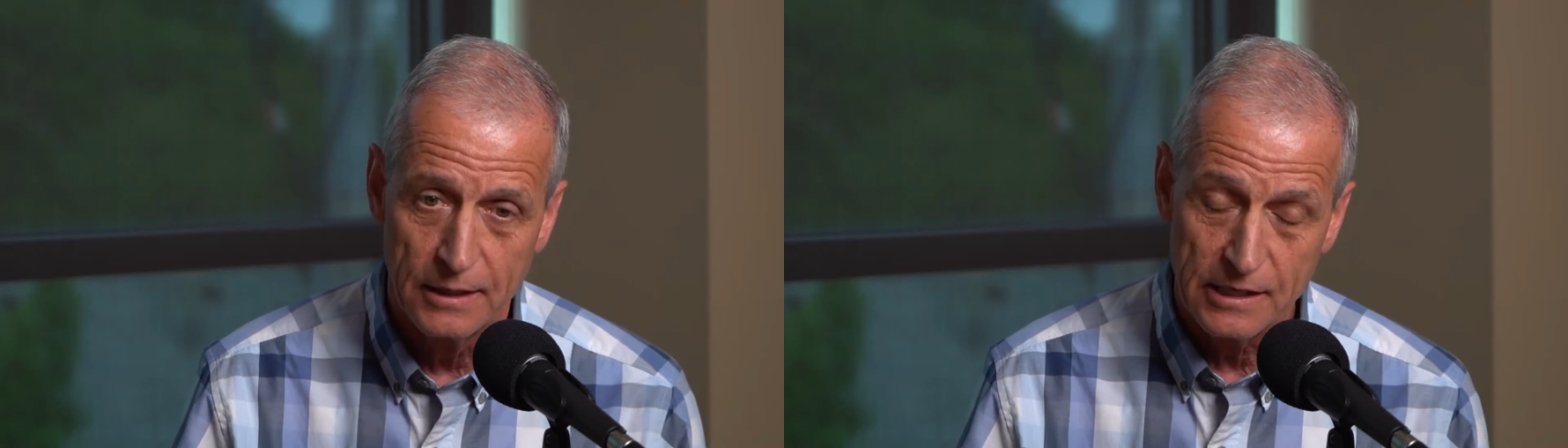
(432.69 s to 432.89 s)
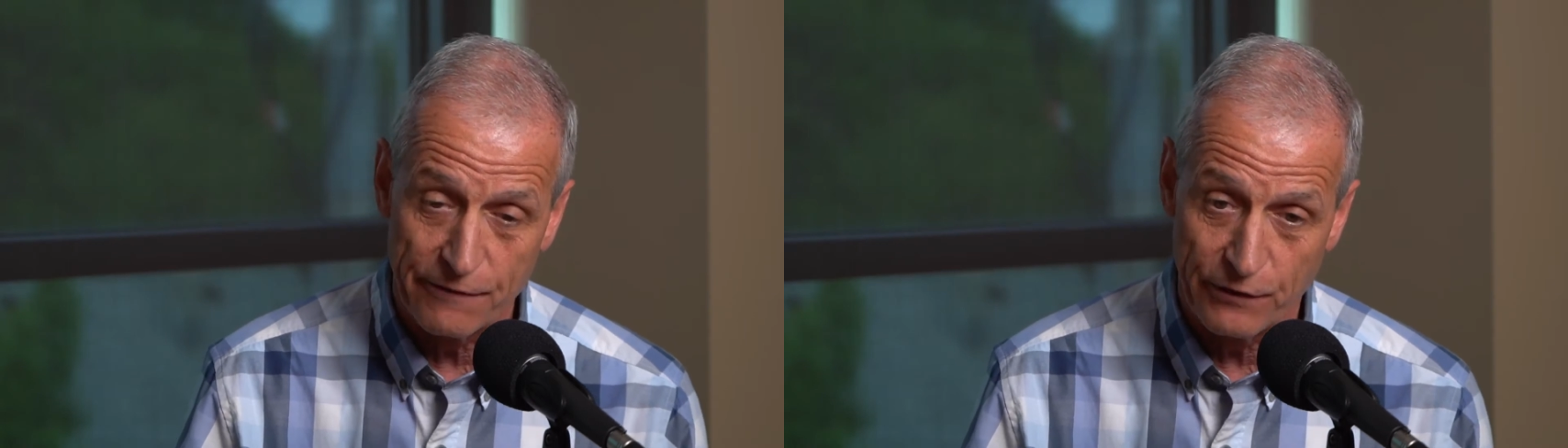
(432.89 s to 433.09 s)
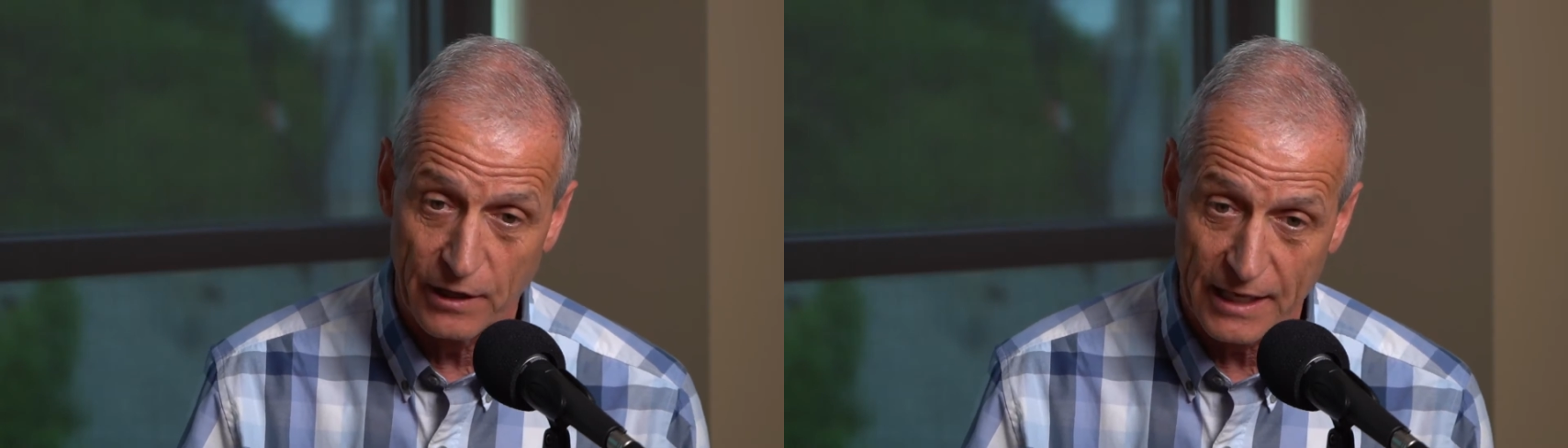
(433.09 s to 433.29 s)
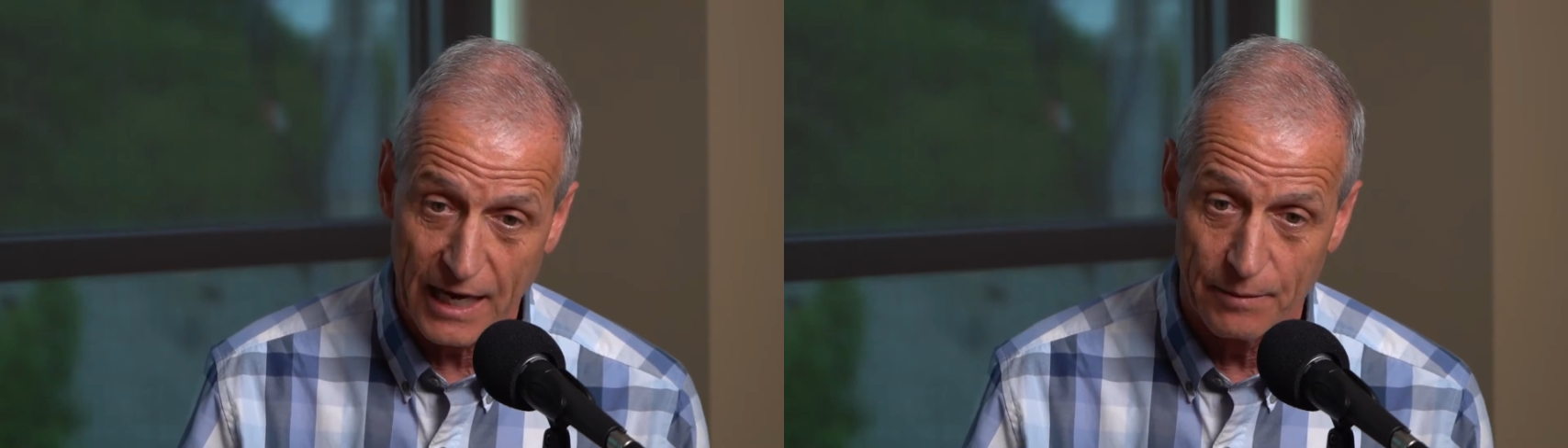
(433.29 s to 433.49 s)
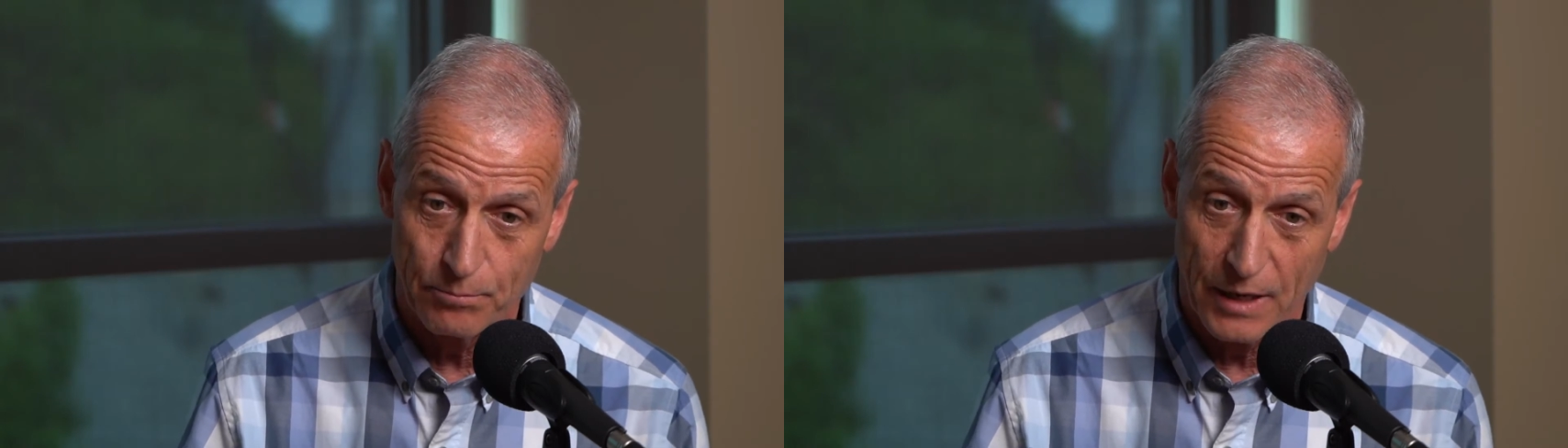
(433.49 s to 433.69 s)
I feel like
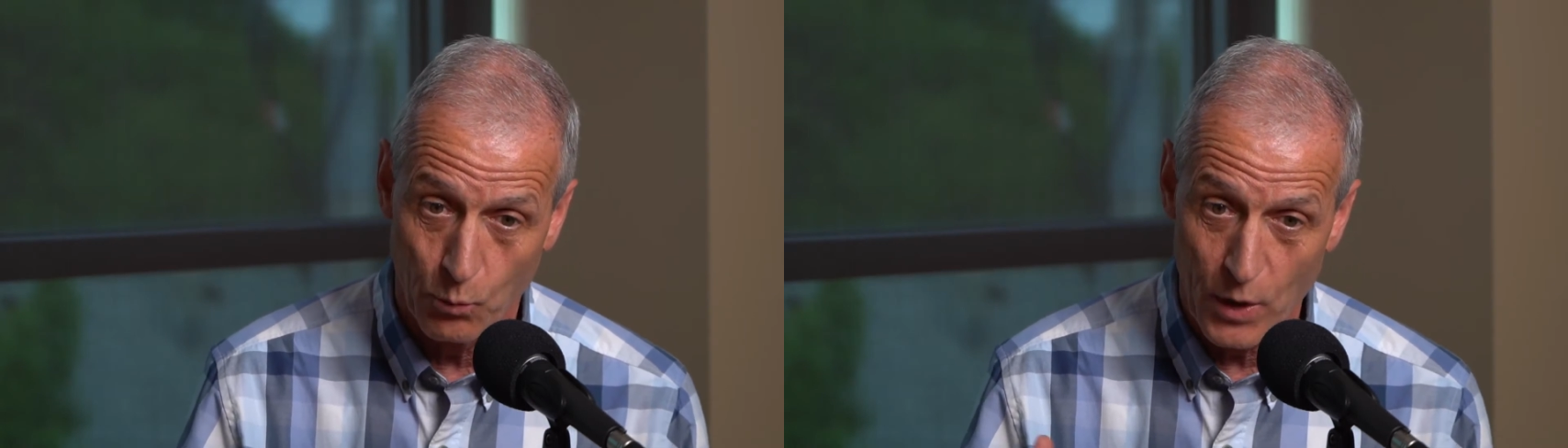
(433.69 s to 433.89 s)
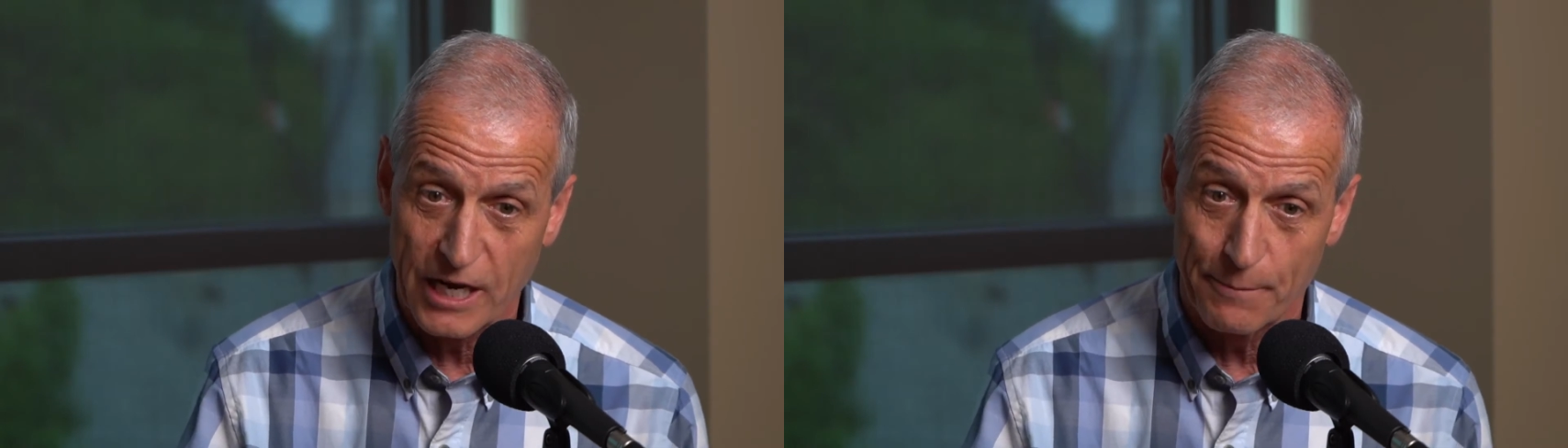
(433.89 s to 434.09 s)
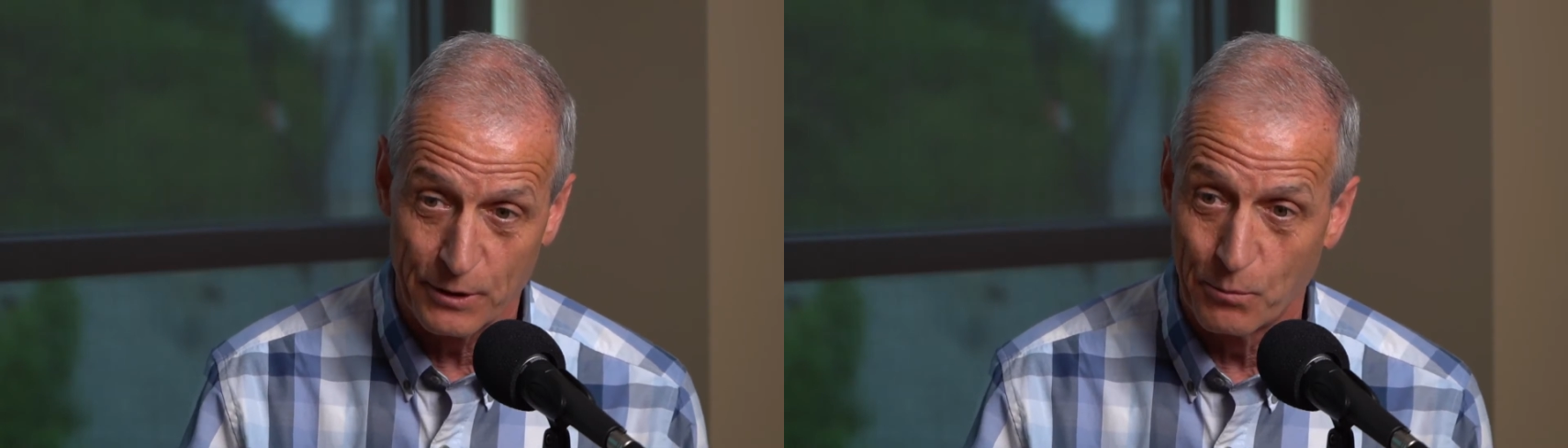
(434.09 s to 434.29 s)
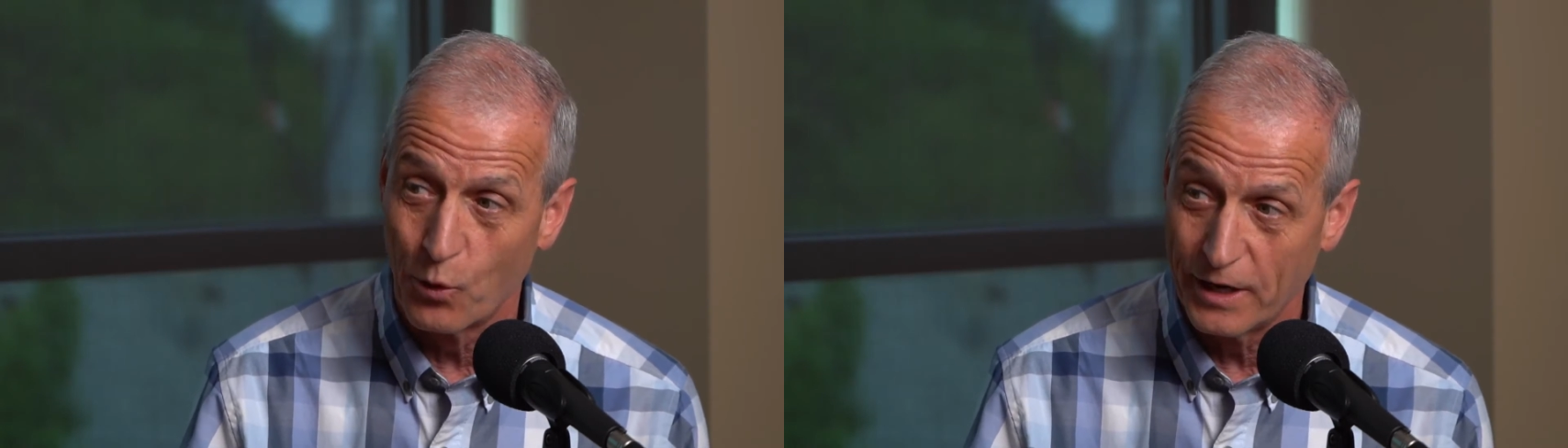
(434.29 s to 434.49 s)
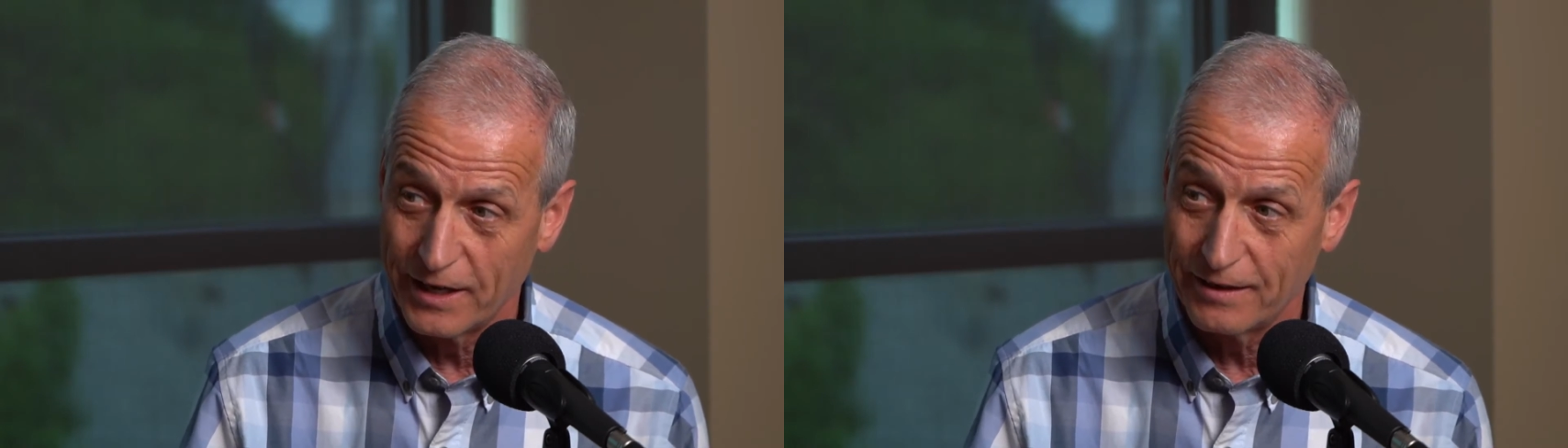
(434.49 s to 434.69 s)
I wake up in the
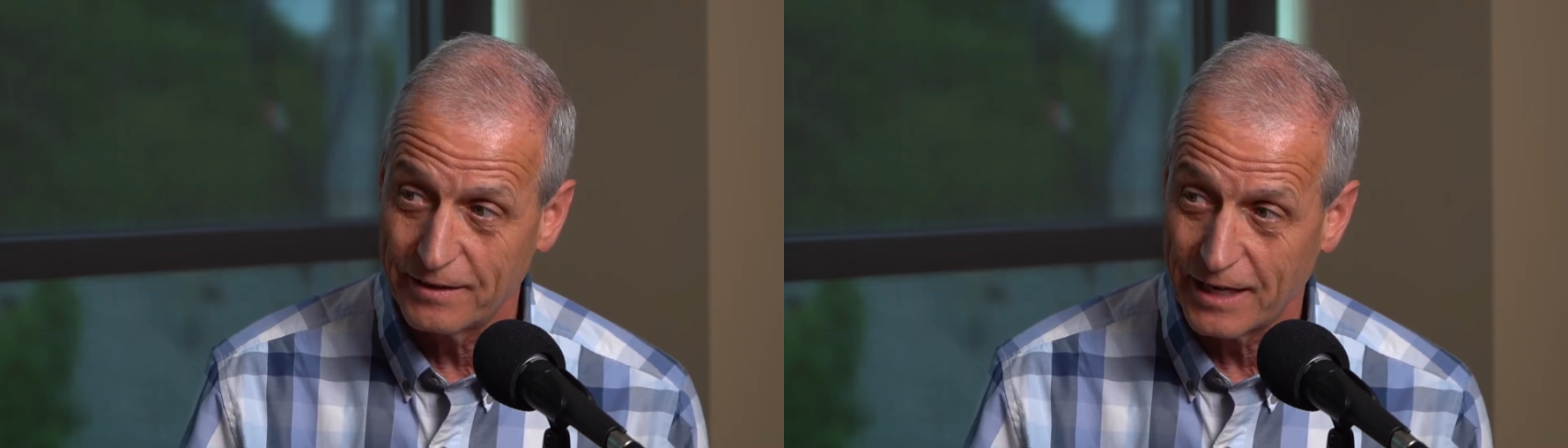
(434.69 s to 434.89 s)
morning